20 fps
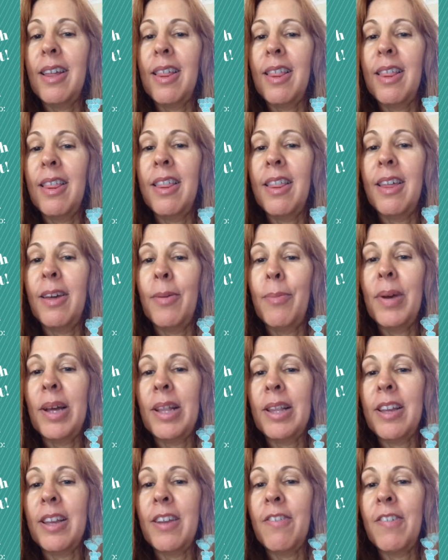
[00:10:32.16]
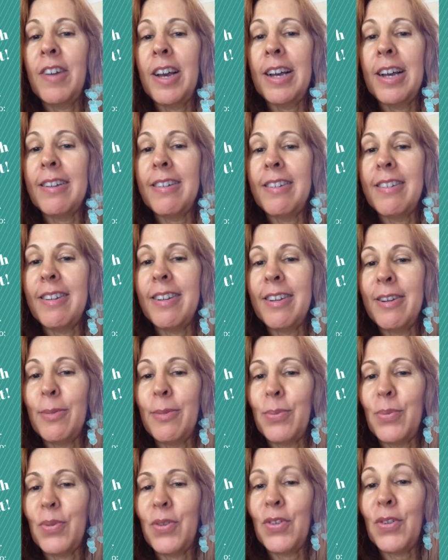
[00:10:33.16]
the belly fat
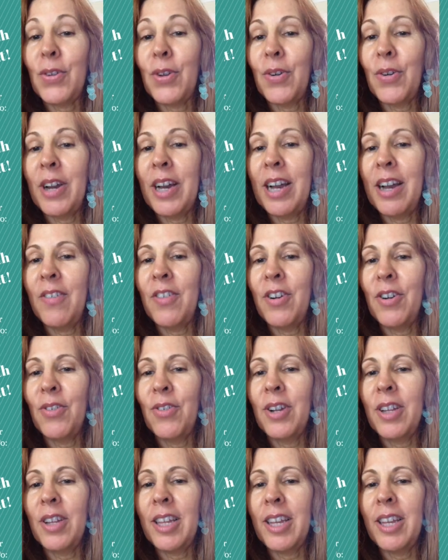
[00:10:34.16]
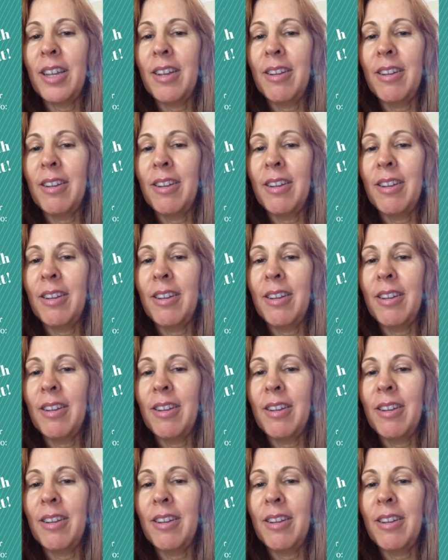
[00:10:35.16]
tips. So I have a really